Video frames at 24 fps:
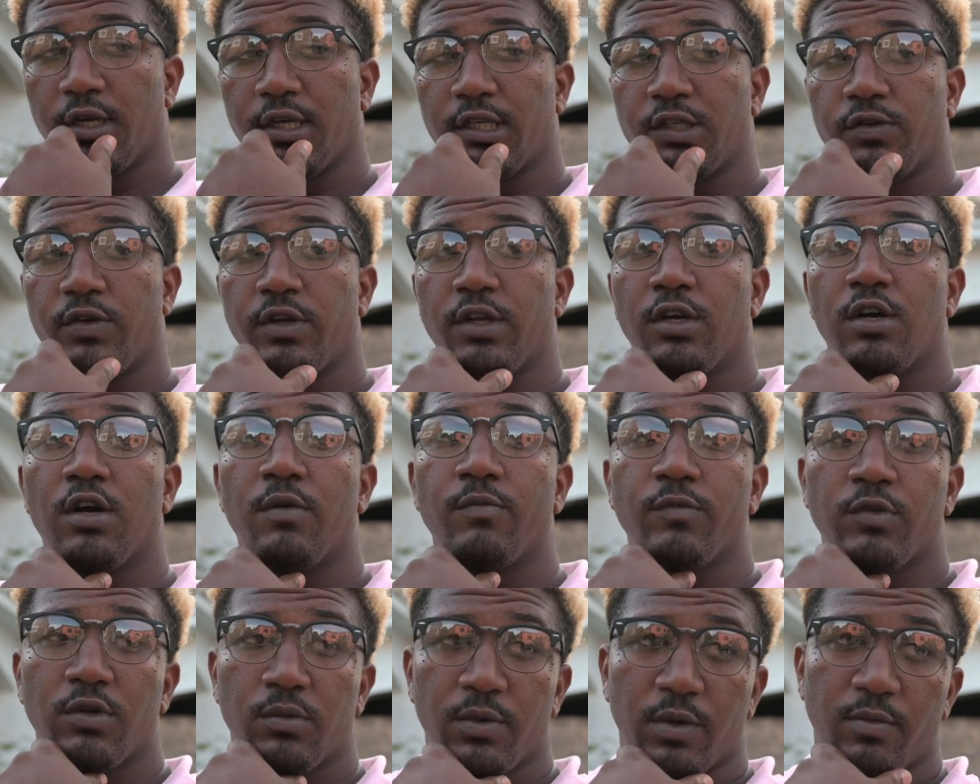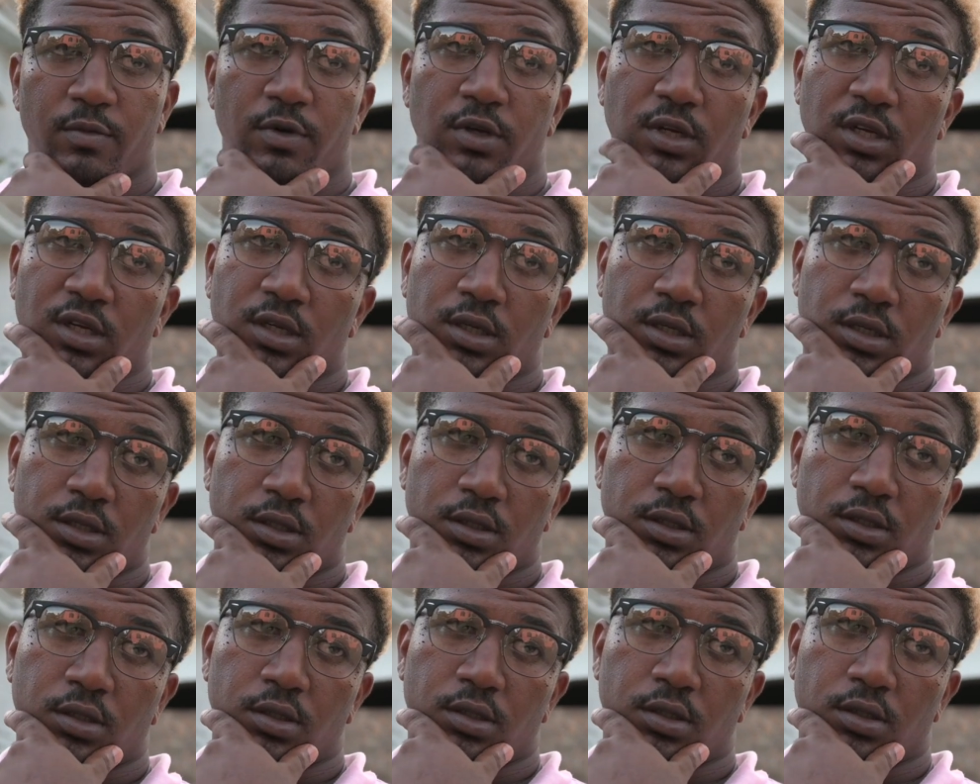So when it comes to my money,
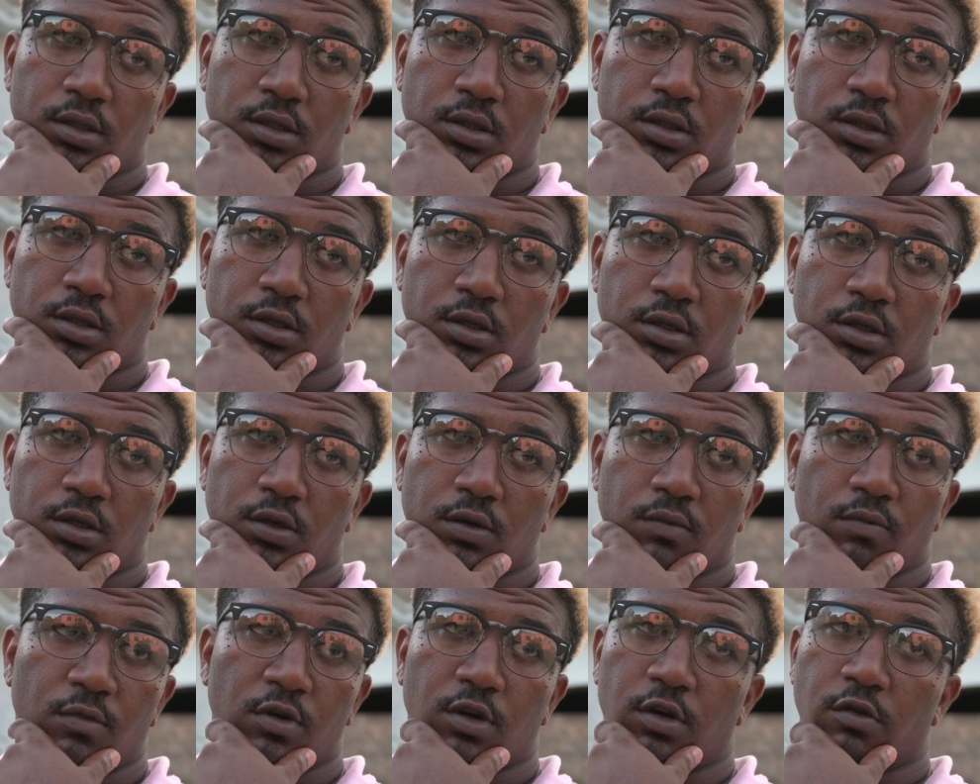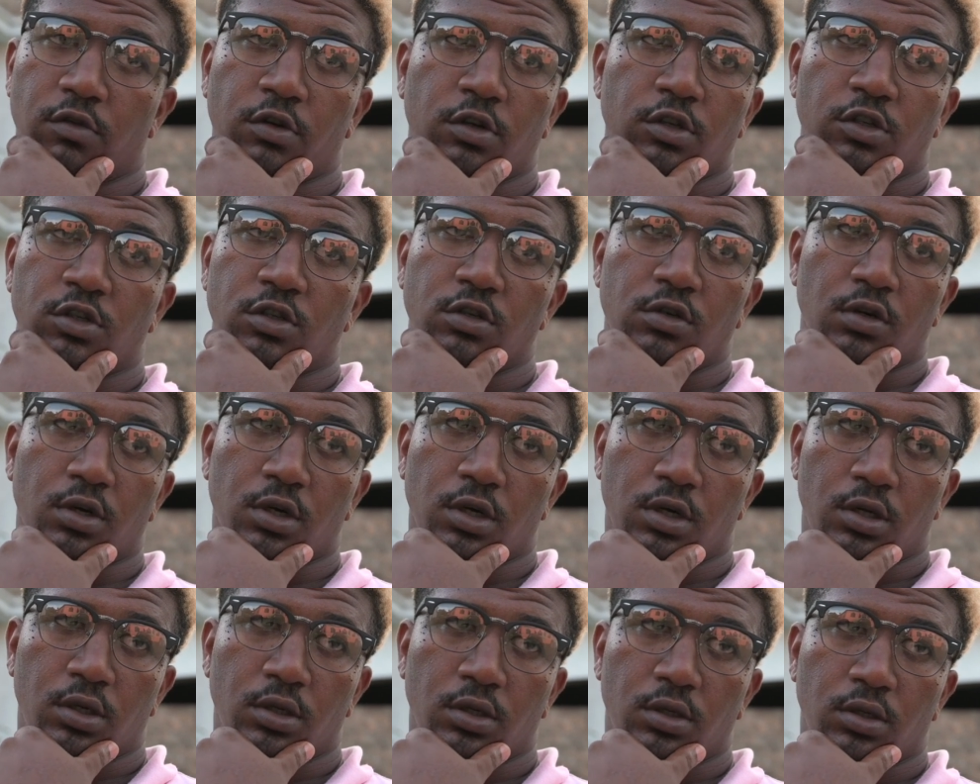I'm going to run Joe.
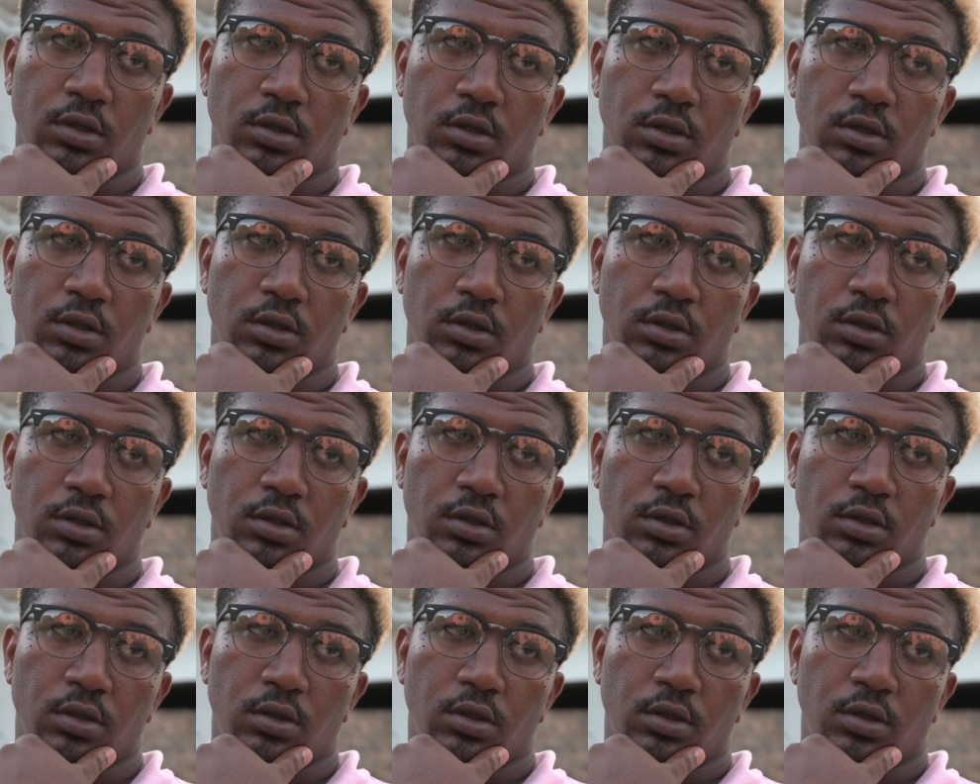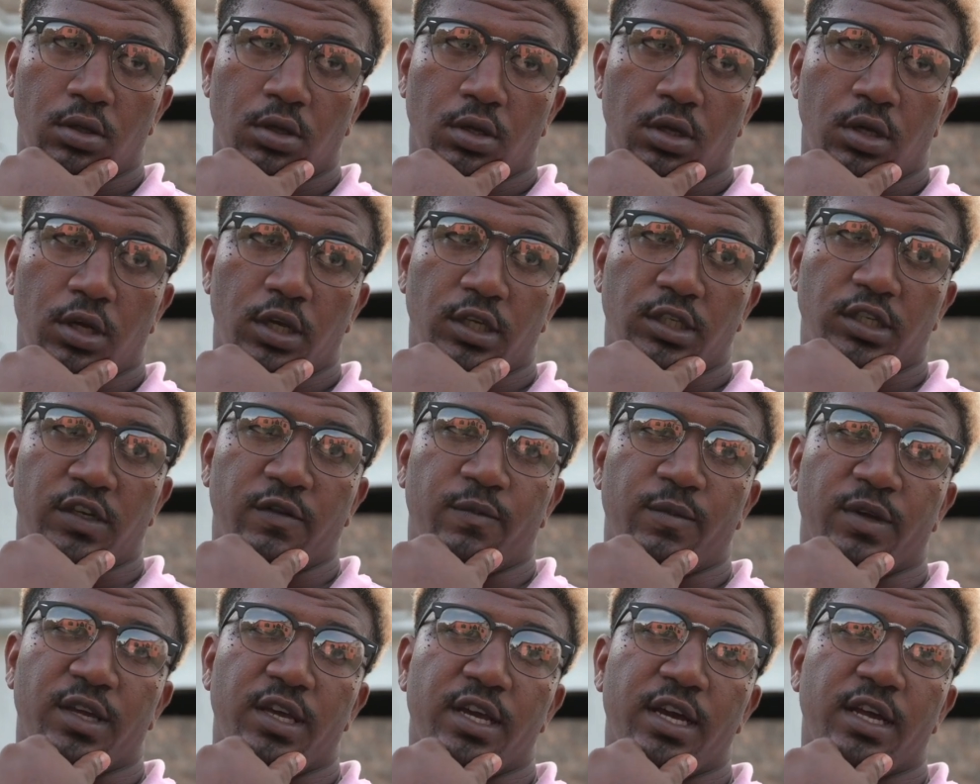So
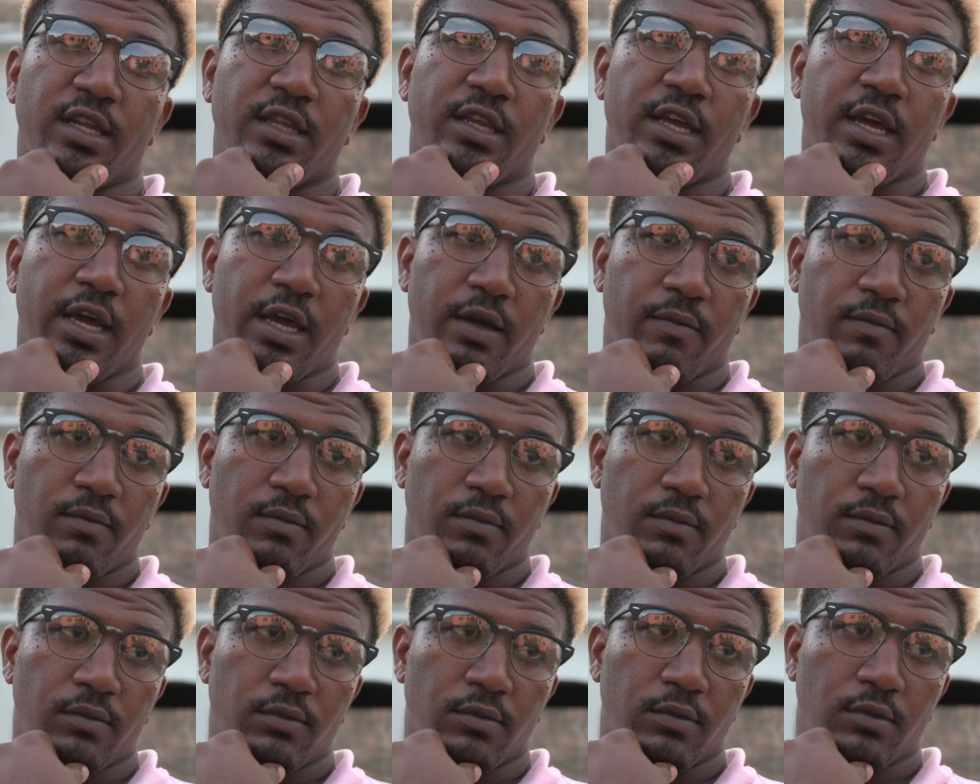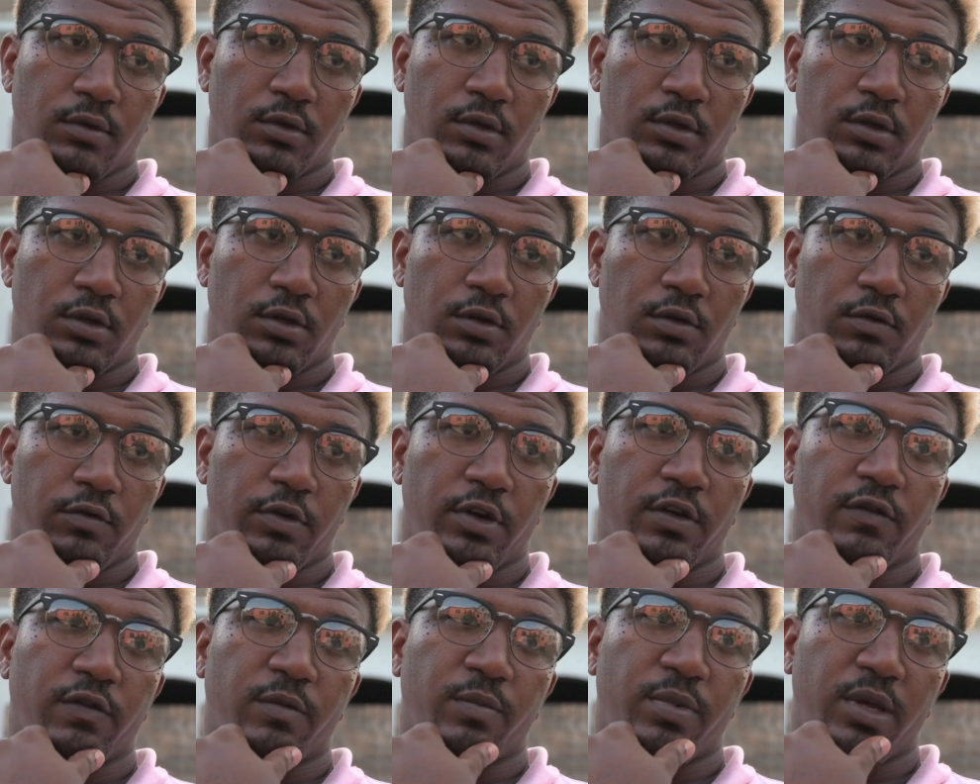if I give you time,
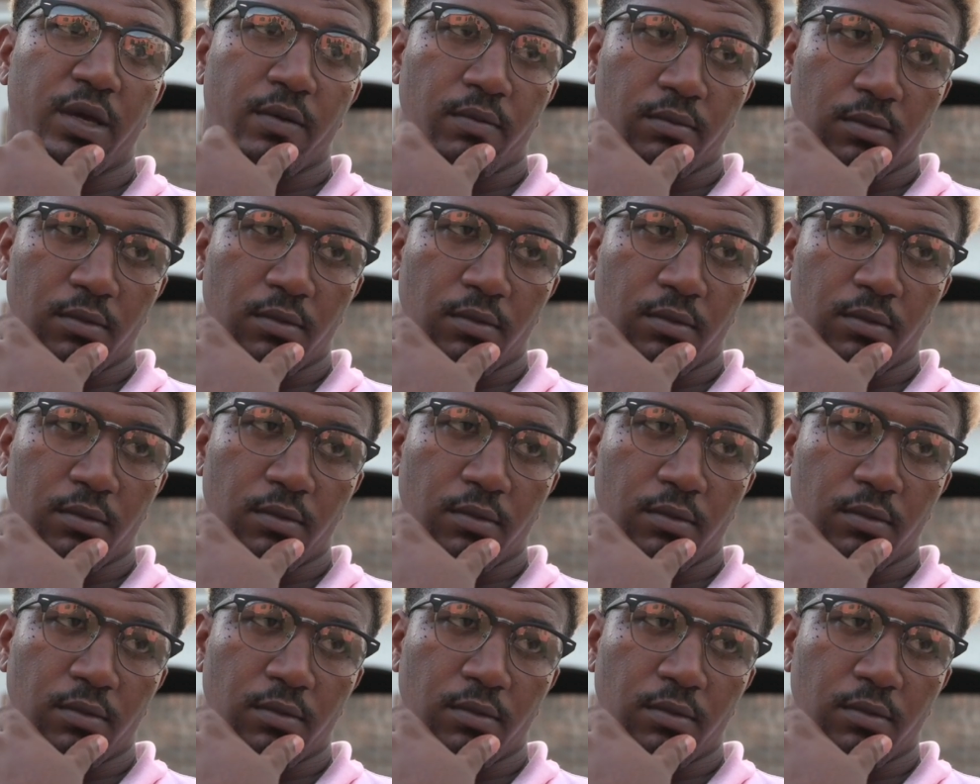when if you pay